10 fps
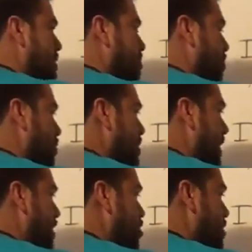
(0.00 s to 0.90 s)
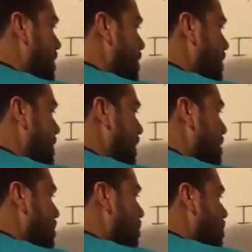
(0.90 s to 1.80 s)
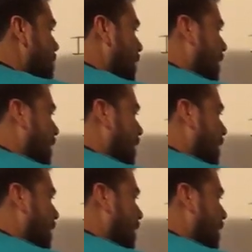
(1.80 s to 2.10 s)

percentages into decimals.